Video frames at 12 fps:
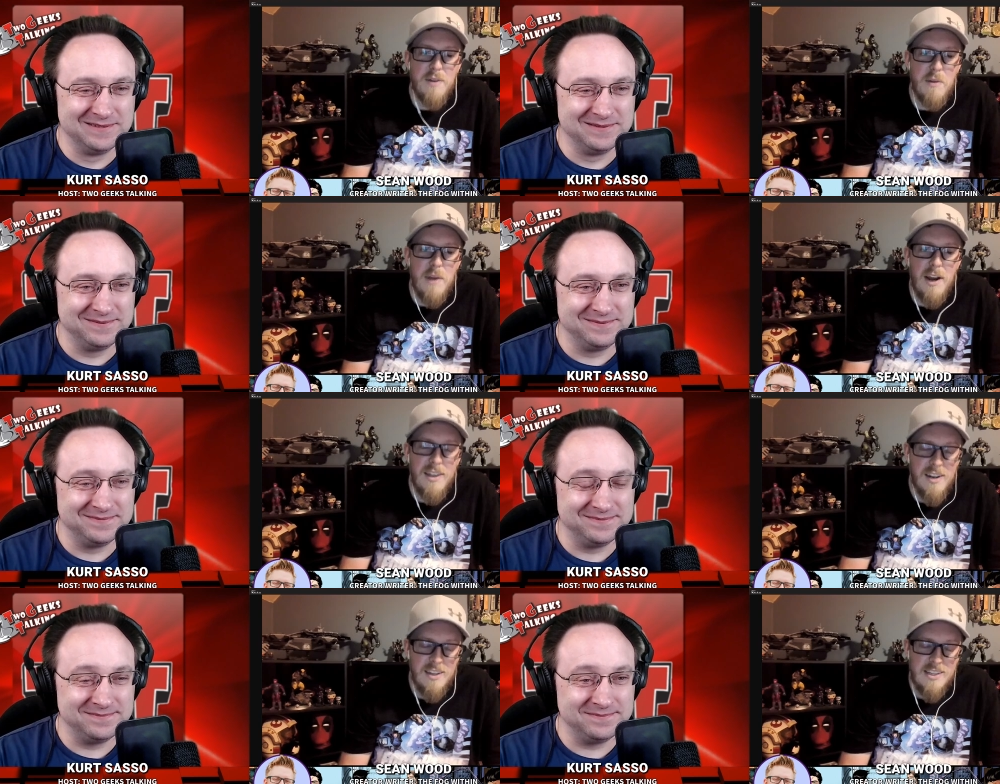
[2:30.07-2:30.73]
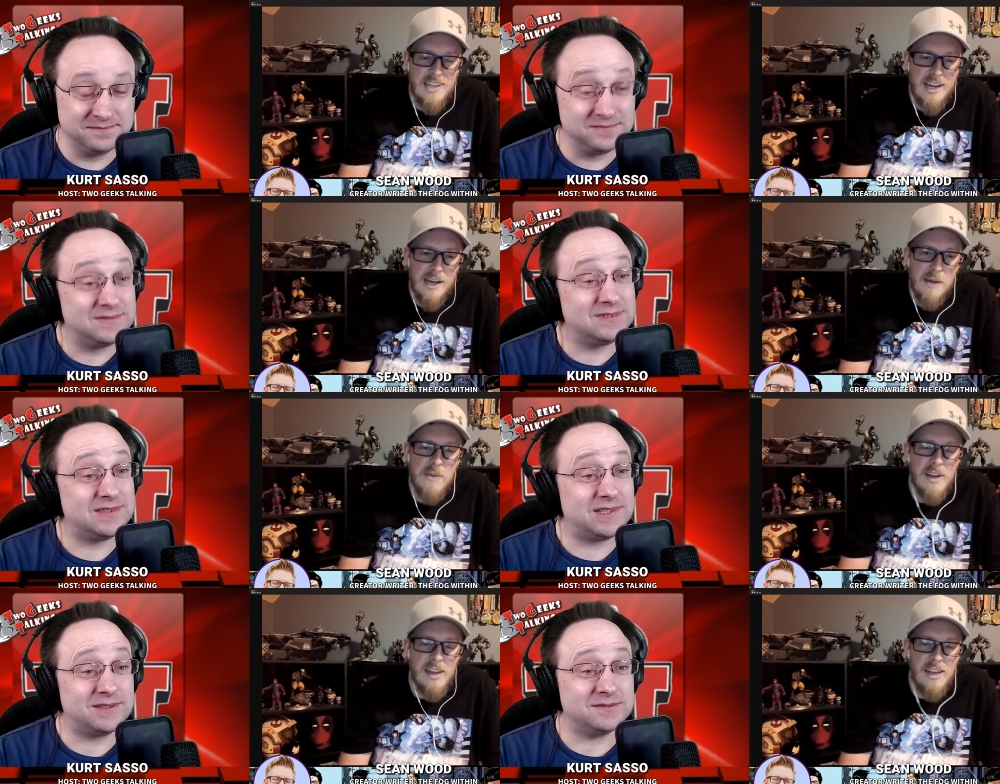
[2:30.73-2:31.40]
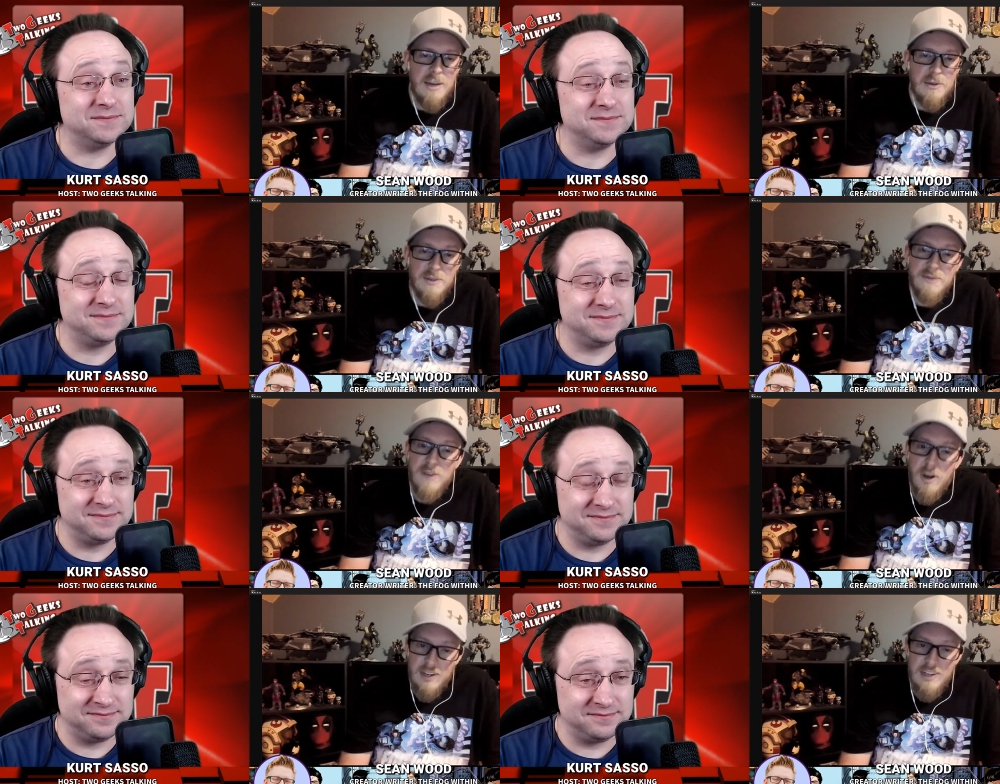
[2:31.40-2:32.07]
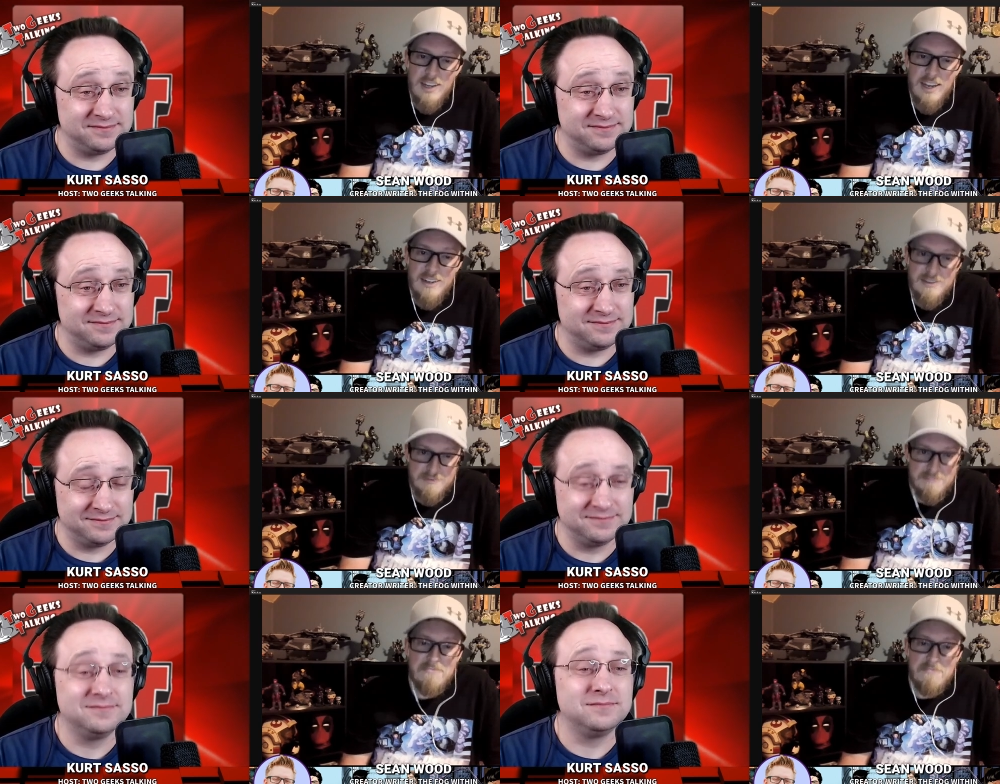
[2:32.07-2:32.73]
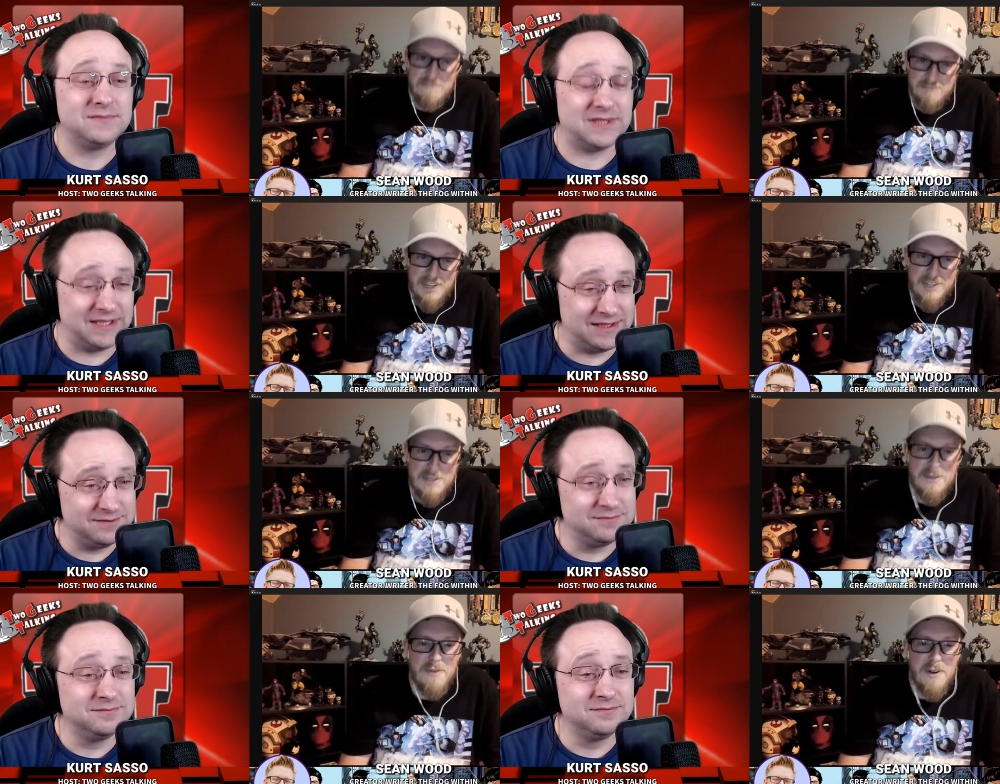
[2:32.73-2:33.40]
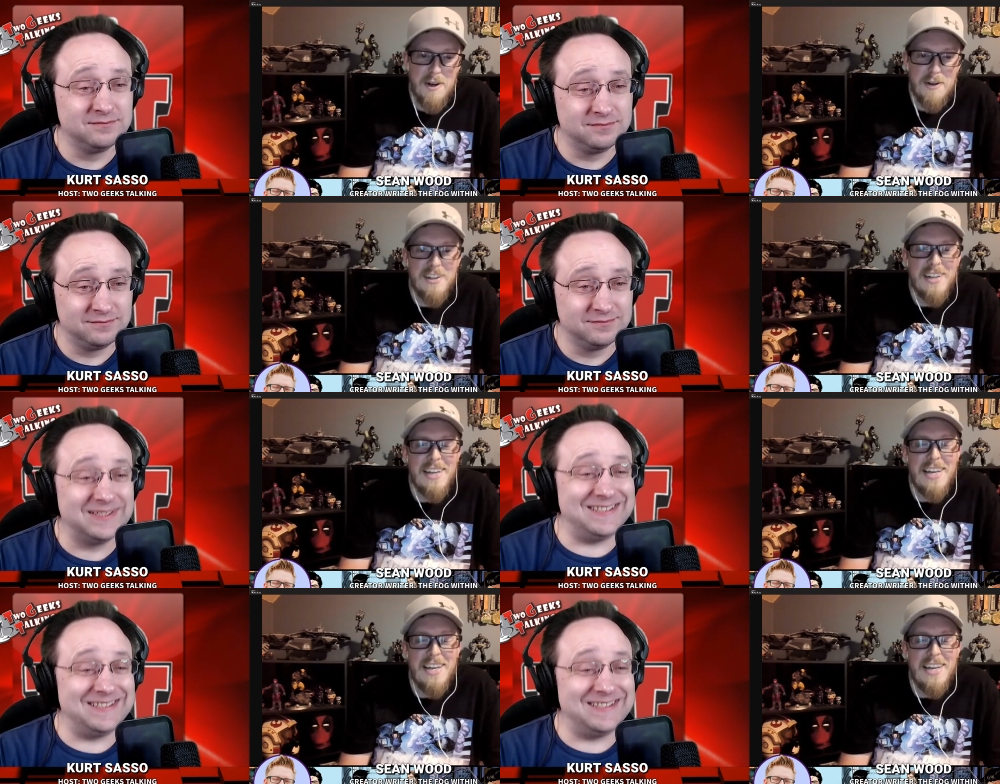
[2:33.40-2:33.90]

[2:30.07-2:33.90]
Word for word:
Speaker 1: for a marathon at the time. It was a foggy day, hence the fog.